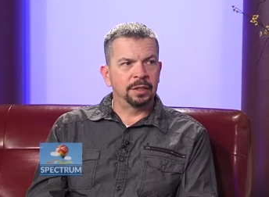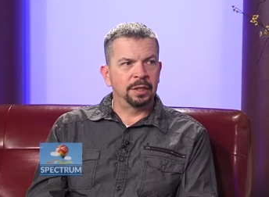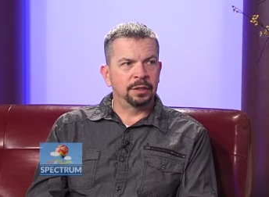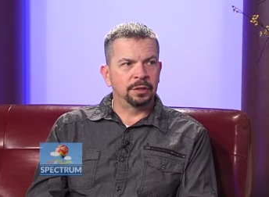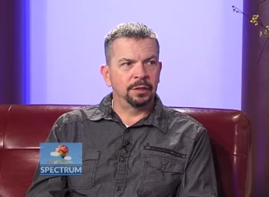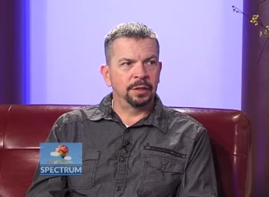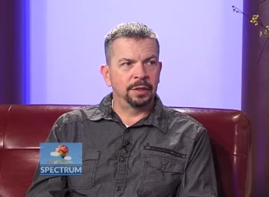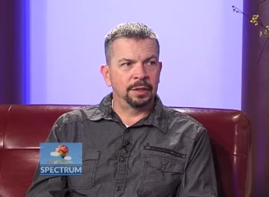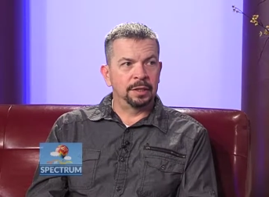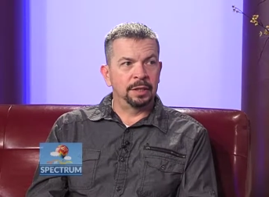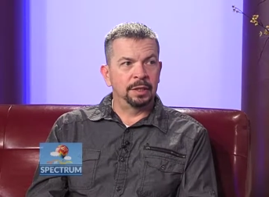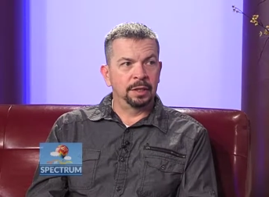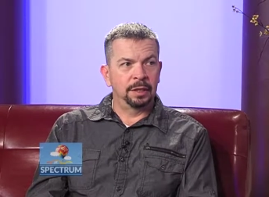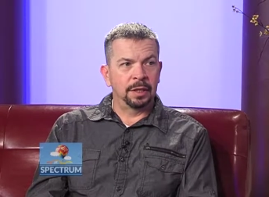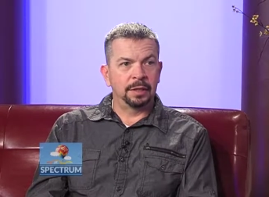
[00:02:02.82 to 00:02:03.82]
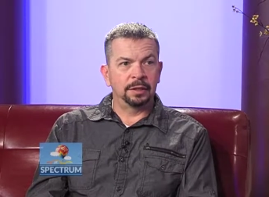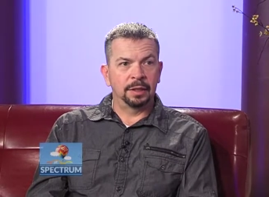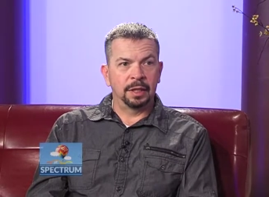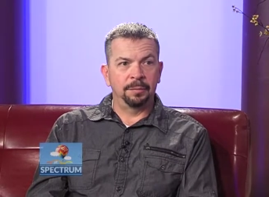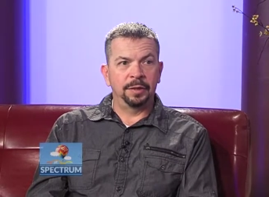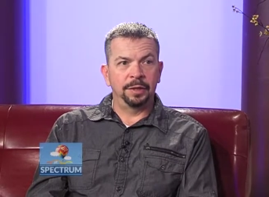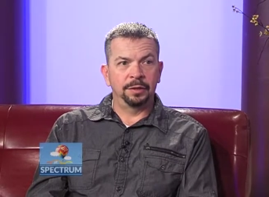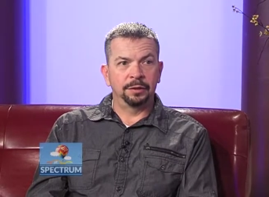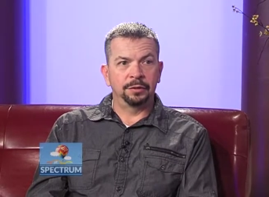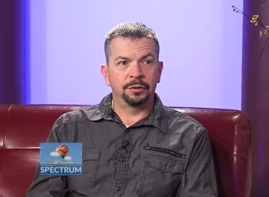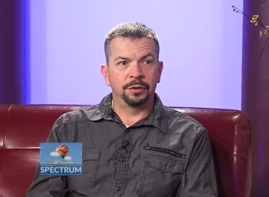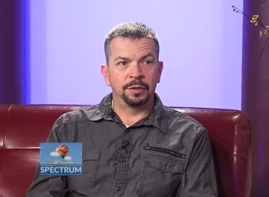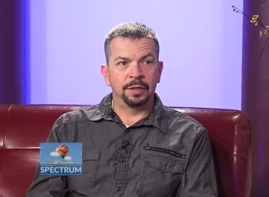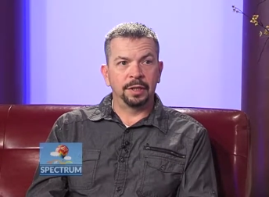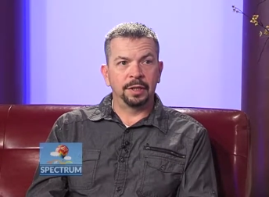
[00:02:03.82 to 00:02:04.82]
I started attending a non-denominational
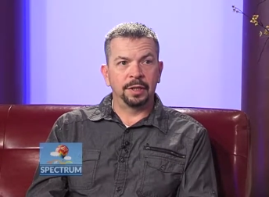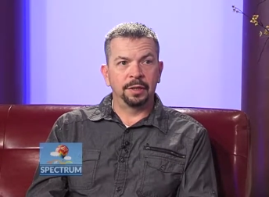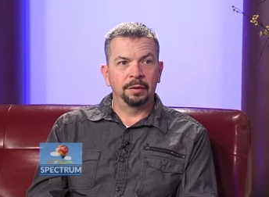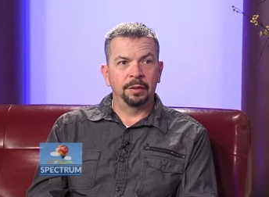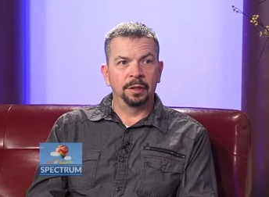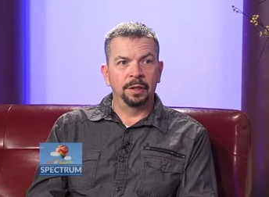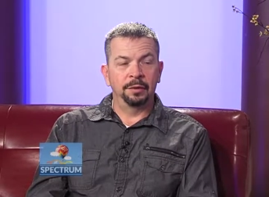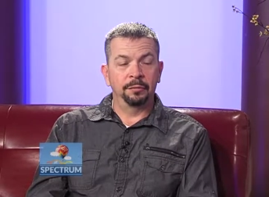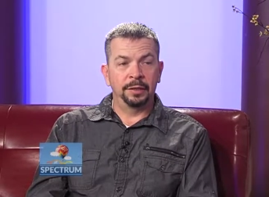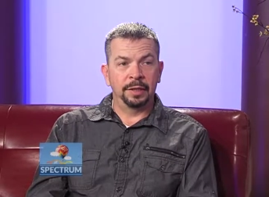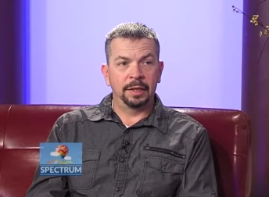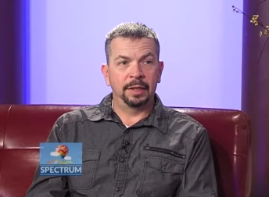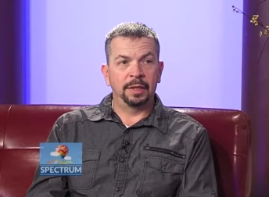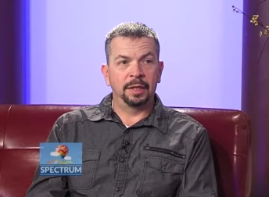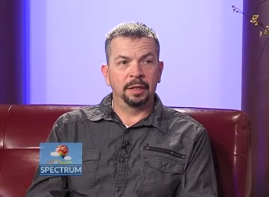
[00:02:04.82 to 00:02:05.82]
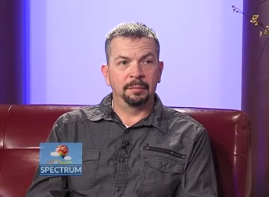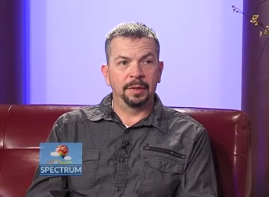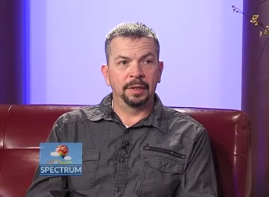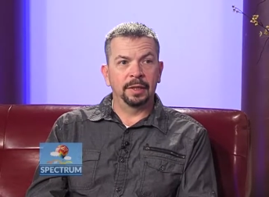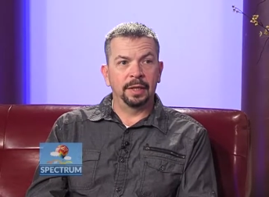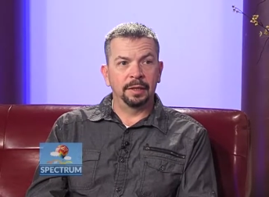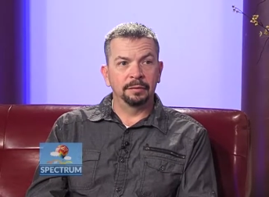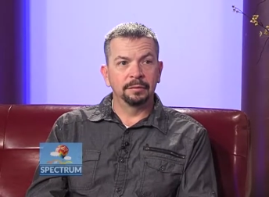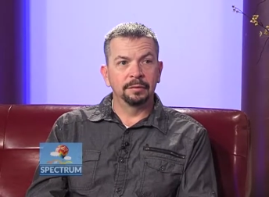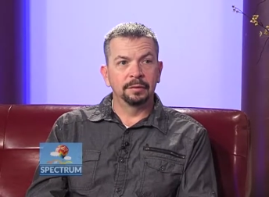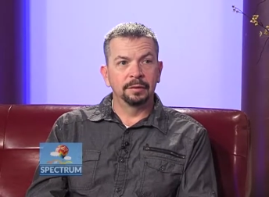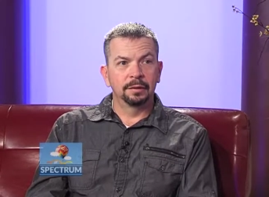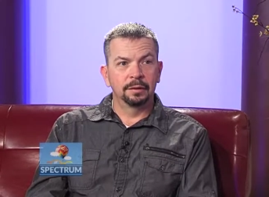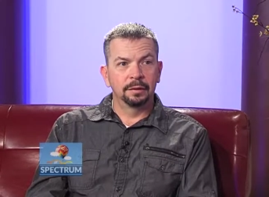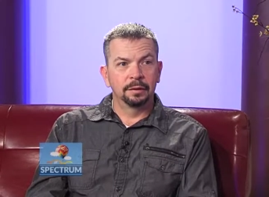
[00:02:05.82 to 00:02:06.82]
church out here and, and rededicated my life.
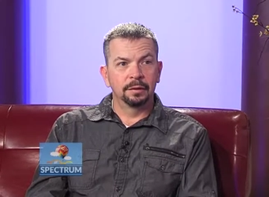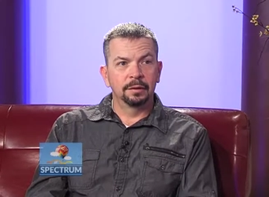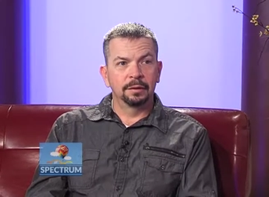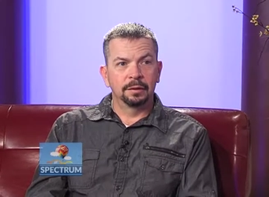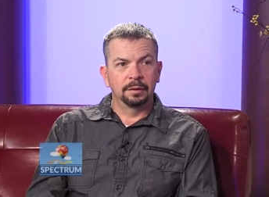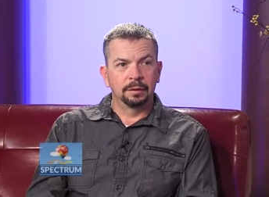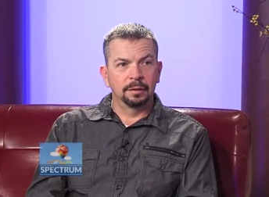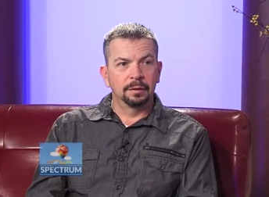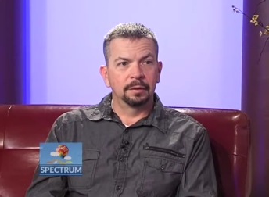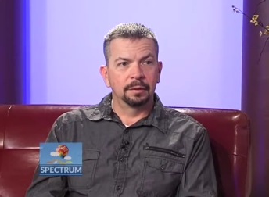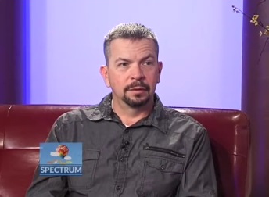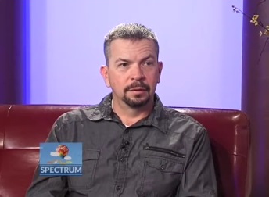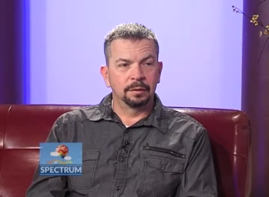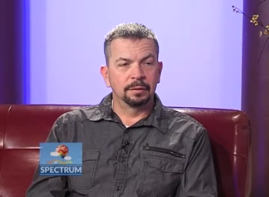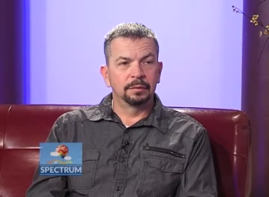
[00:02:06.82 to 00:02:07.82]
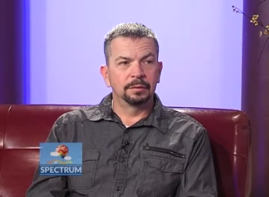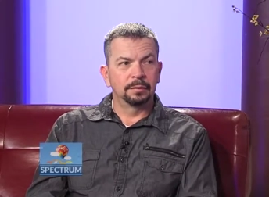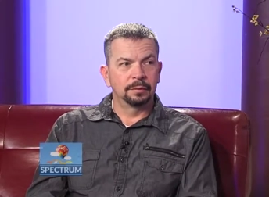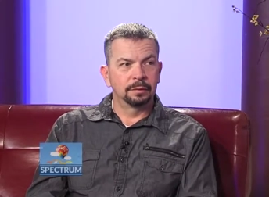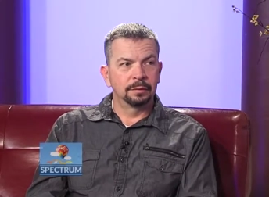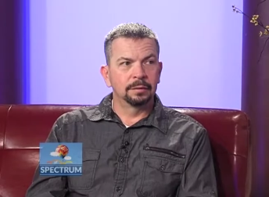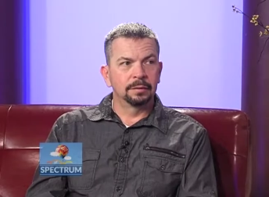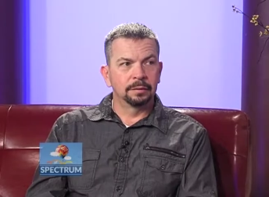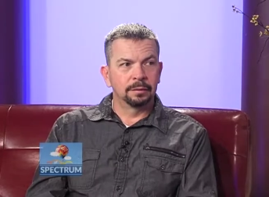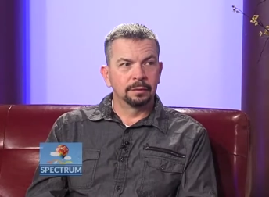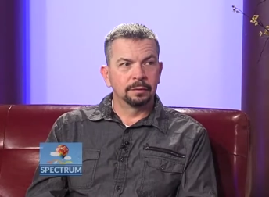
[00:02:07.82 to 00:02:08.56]
That's awesome. excellent. That's that